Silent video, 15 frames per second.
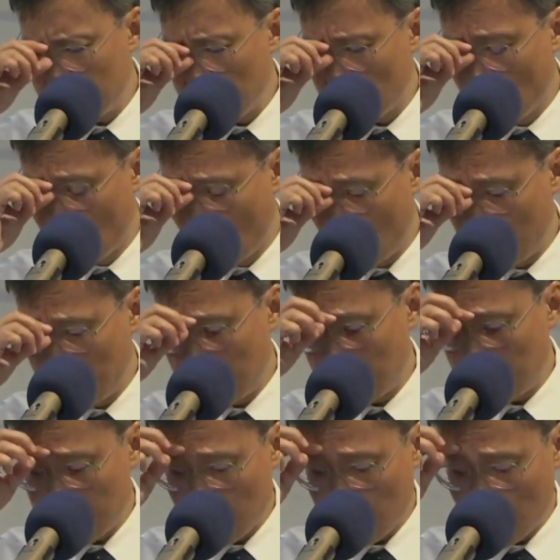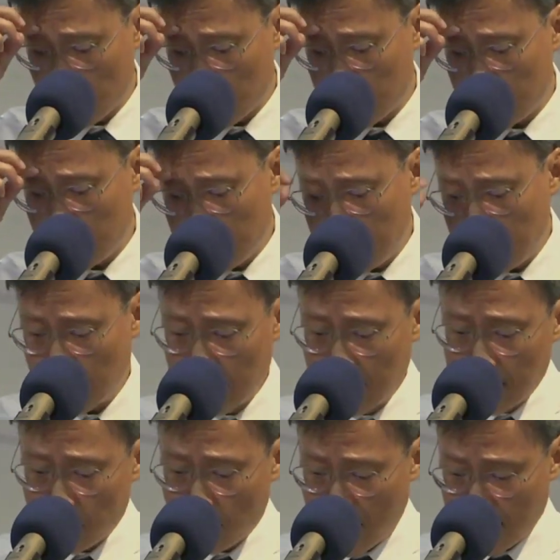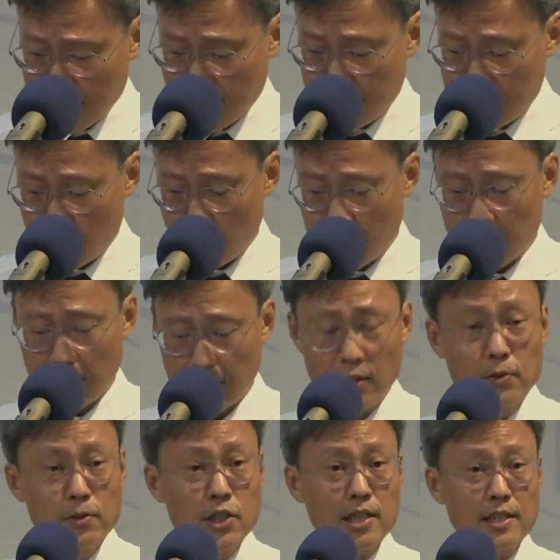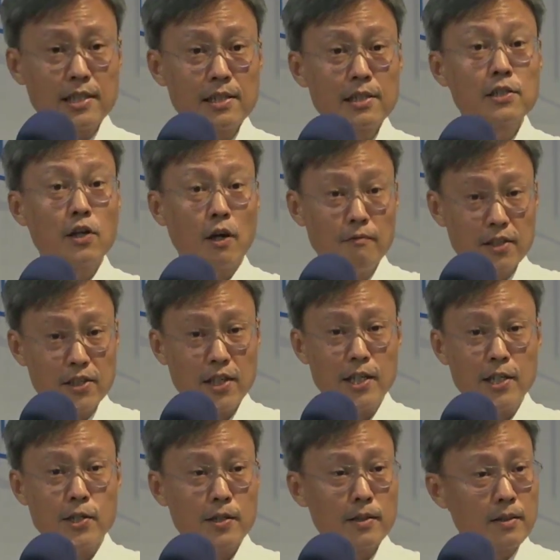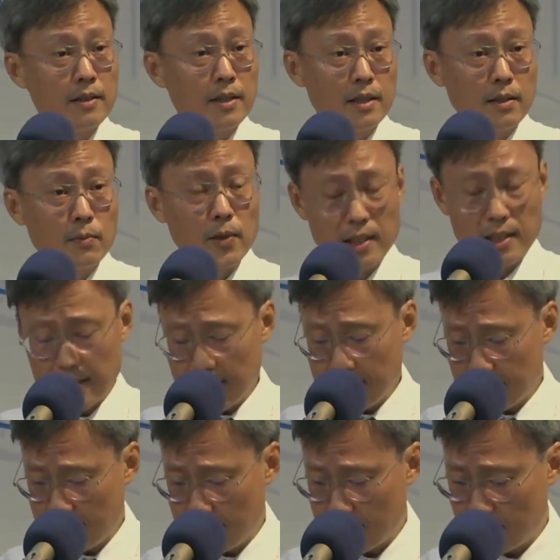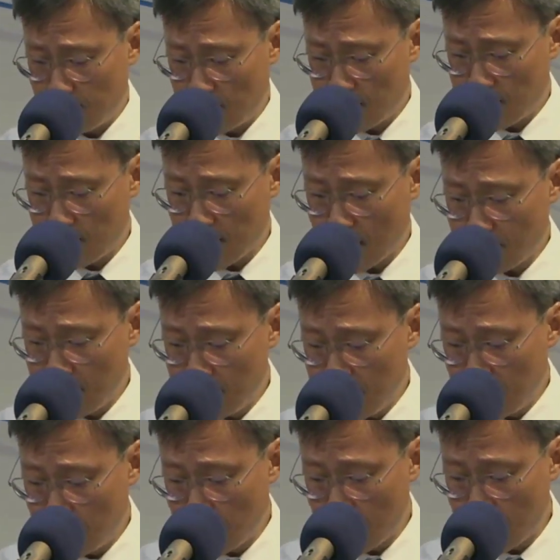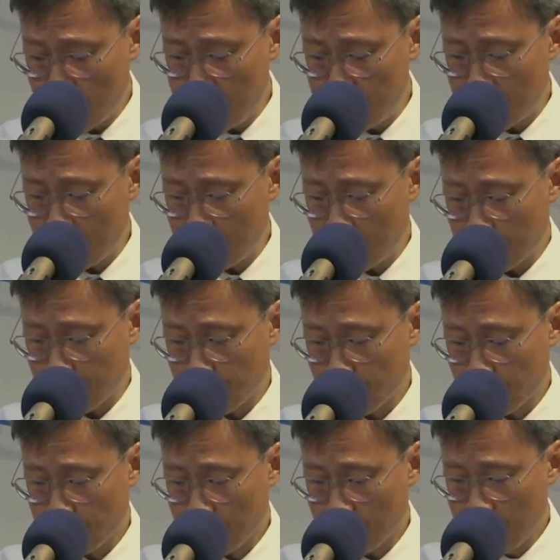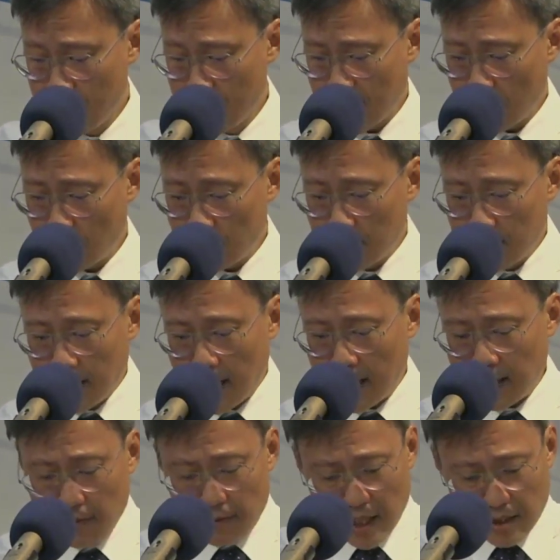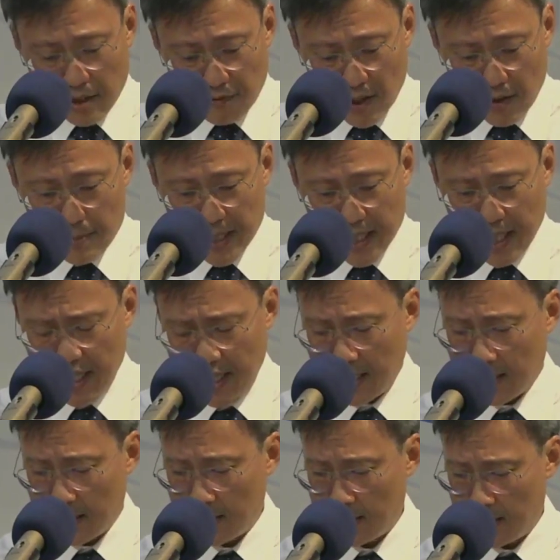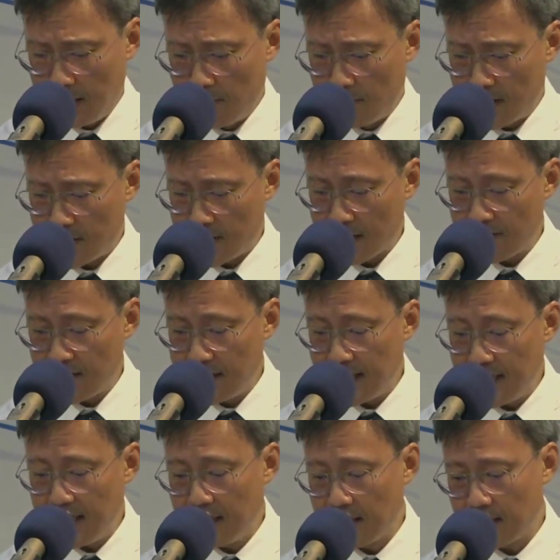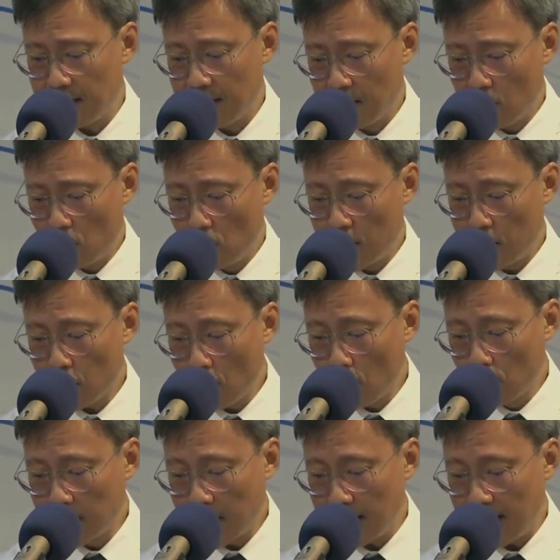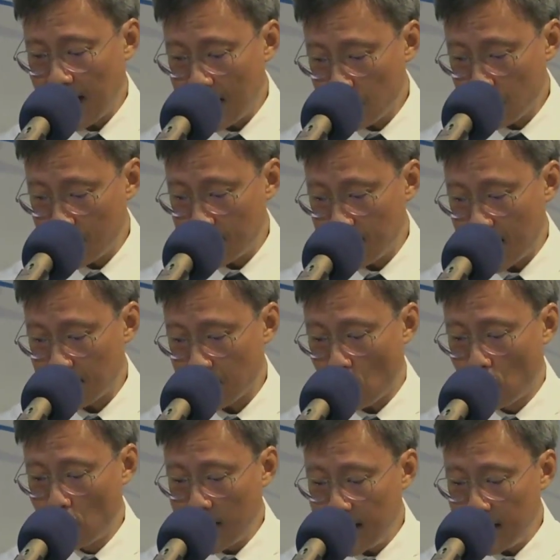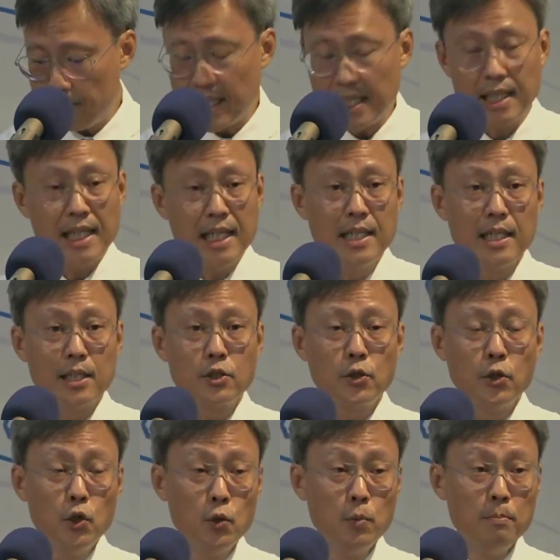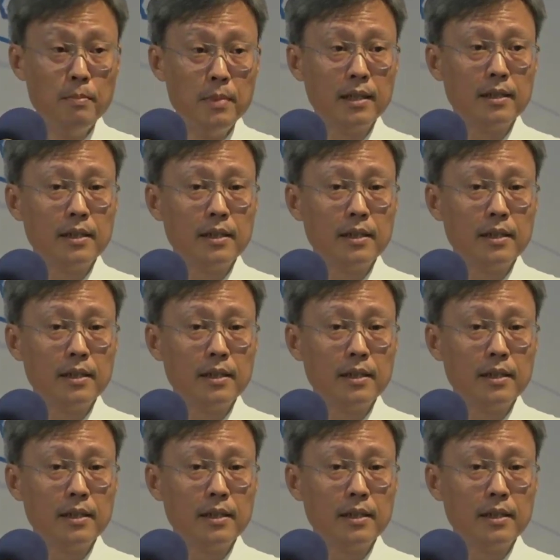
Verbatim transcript: this glory that they're supposed to see? To answer this, we turn to Jesus' conversation with the sisters in verses 17 to 37. Now, at, at the very beginning, in verse 17, we're told that Lazarus has already been in the tomb